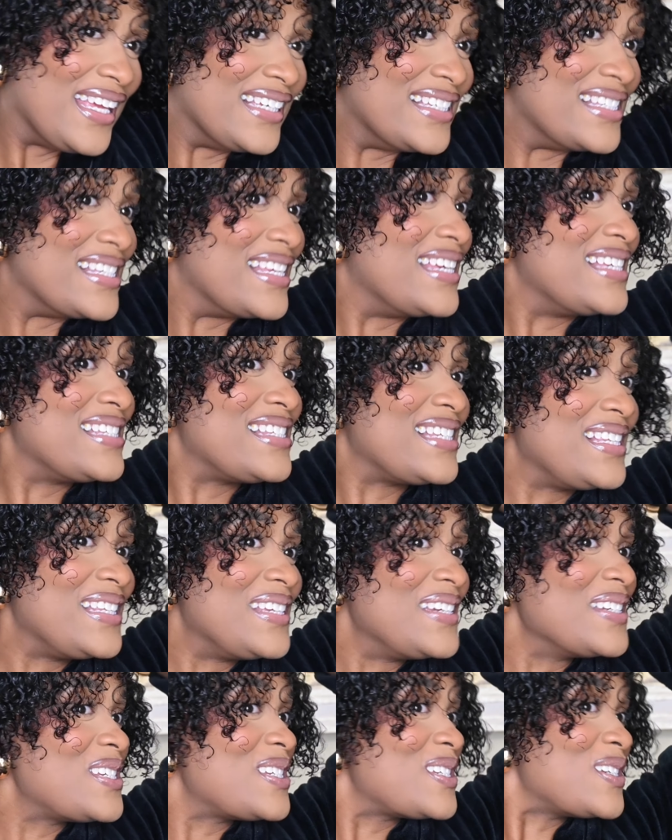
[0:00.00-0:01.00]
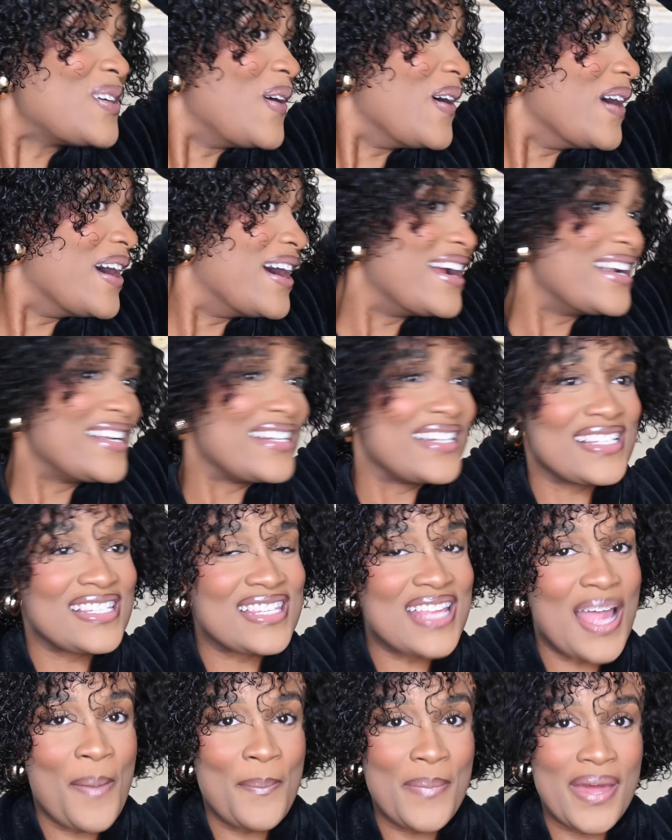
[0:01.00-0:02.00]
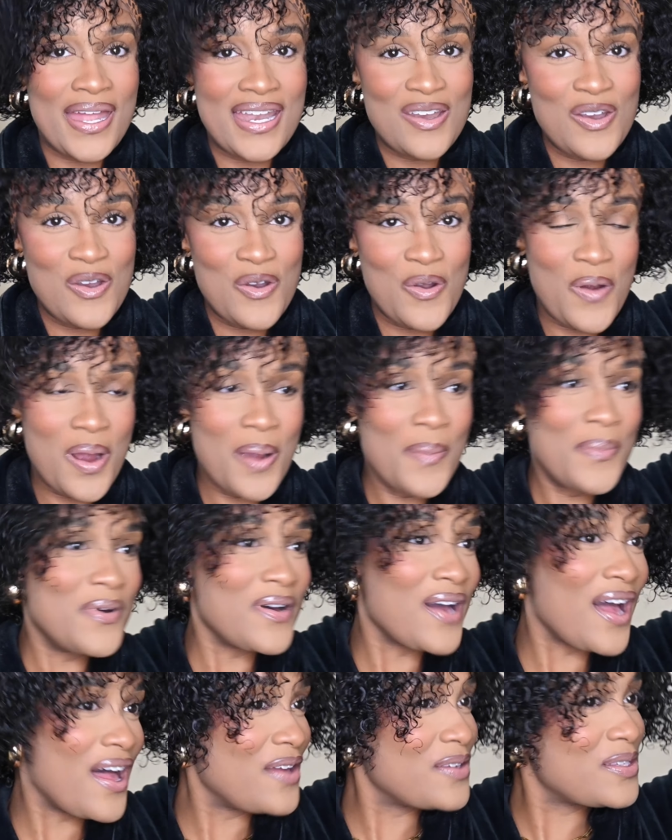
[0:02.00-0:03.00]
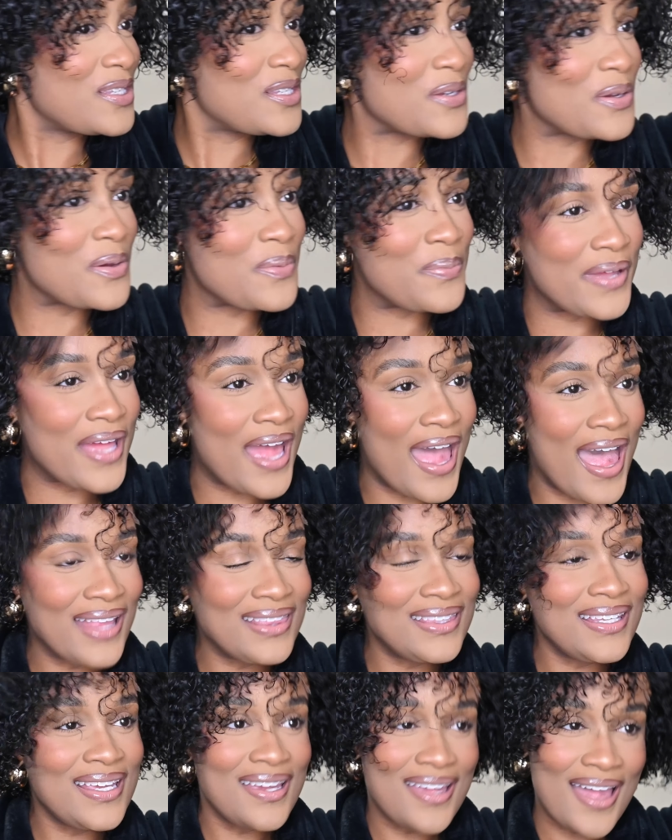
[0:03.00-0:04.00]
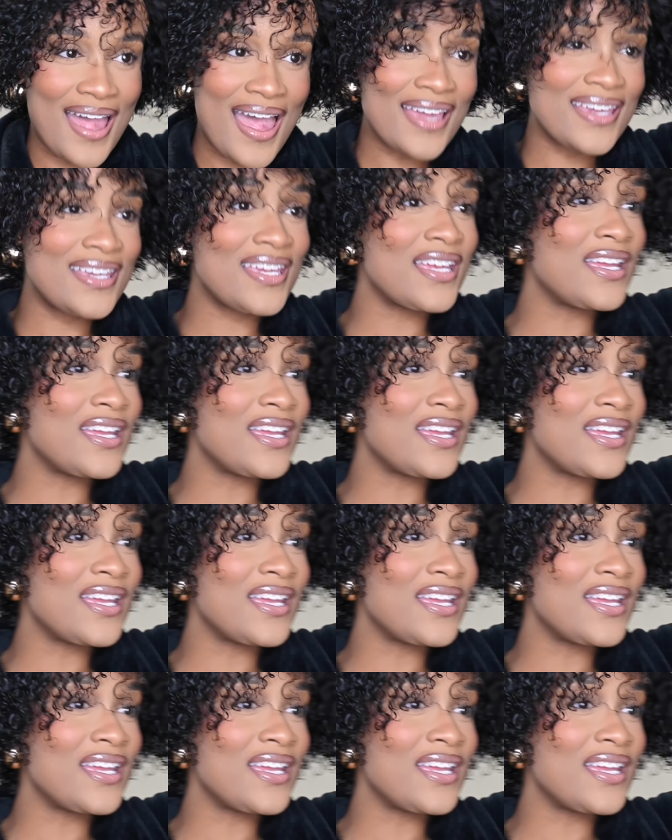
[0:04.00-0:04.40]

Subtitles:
it's a little short and it's not my normal go-to, but I think I